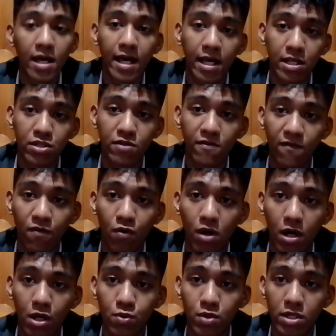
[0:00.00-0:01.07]
Hence the
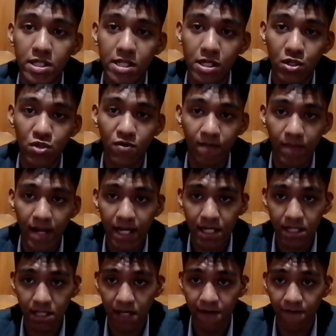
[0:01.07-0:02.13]
400 years of black
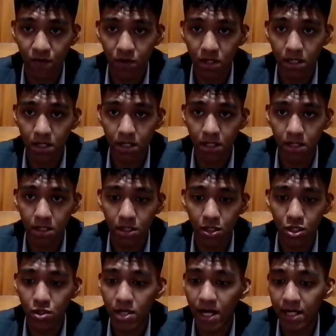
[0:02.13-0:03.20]
slavery in the
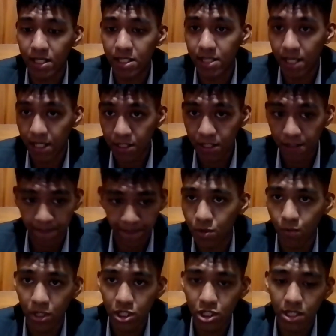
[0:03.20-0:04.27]
United States,
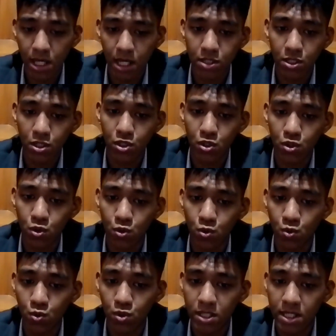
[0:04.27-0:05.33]
which takes us to
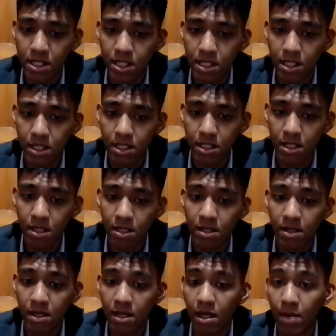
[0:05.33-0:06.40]
the
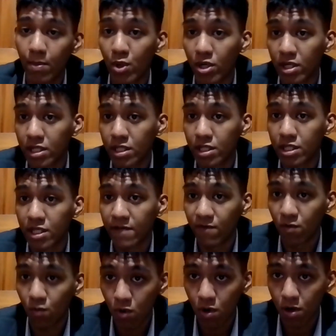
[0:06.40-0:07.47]
American
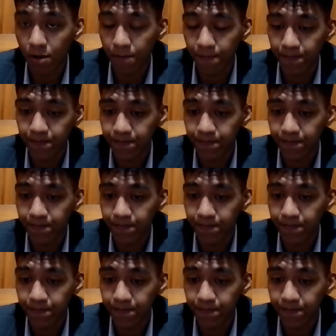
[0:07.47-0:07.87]
Civil War.